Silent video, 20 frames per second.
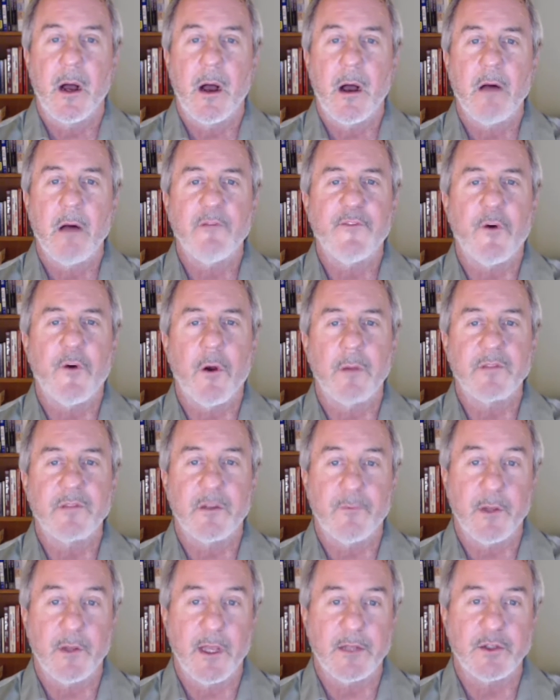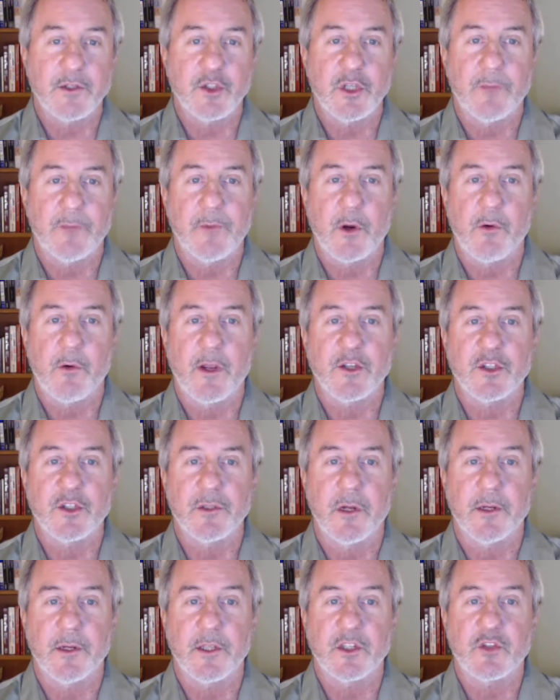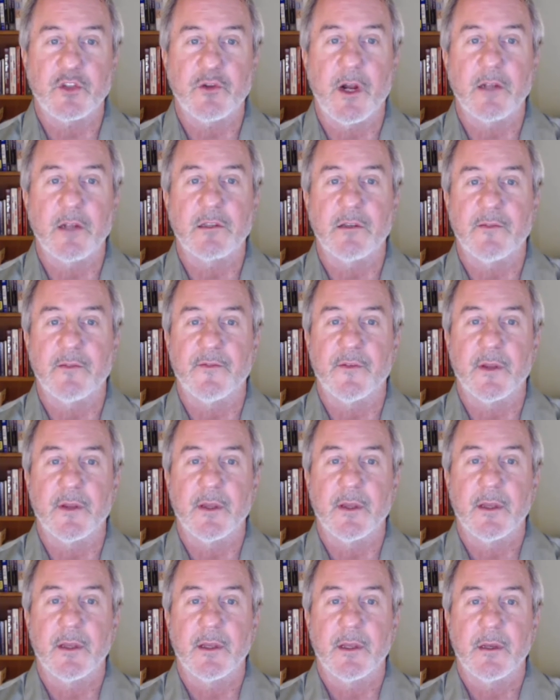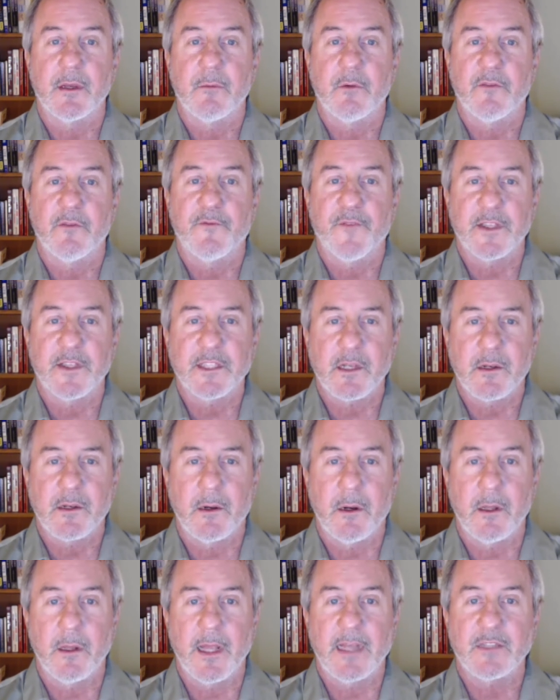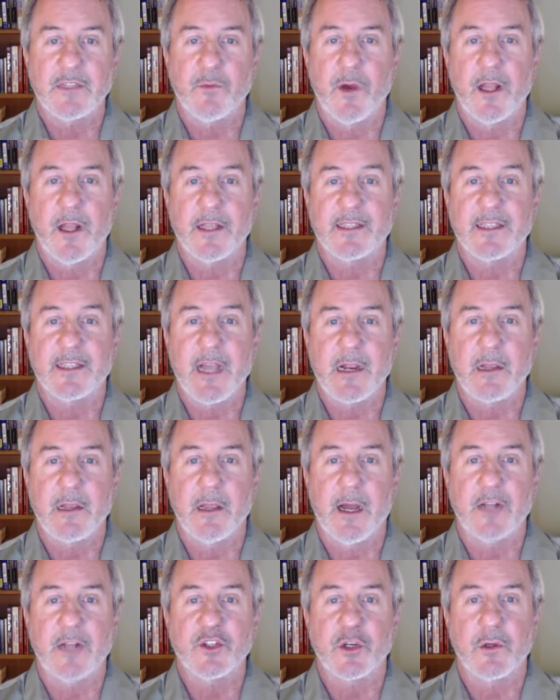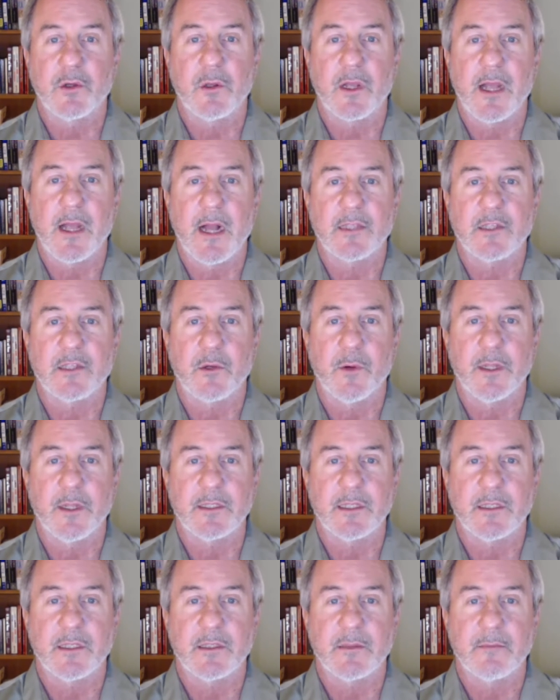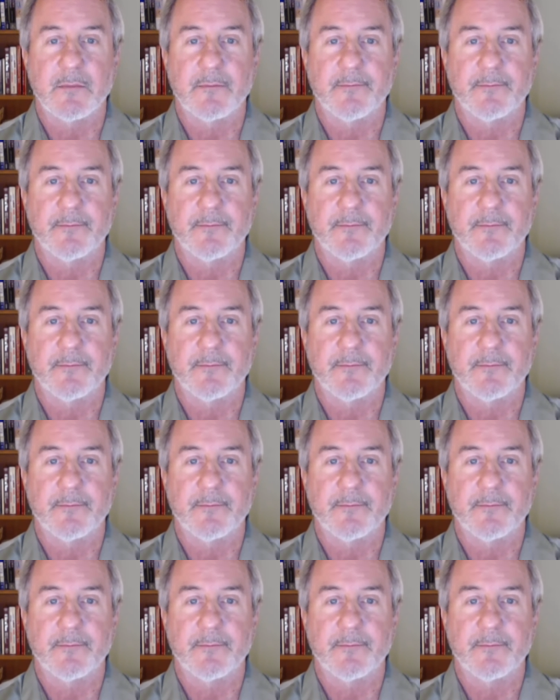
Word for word: All forms of relationship aggression are destructive, with physical as well as psychological consequences.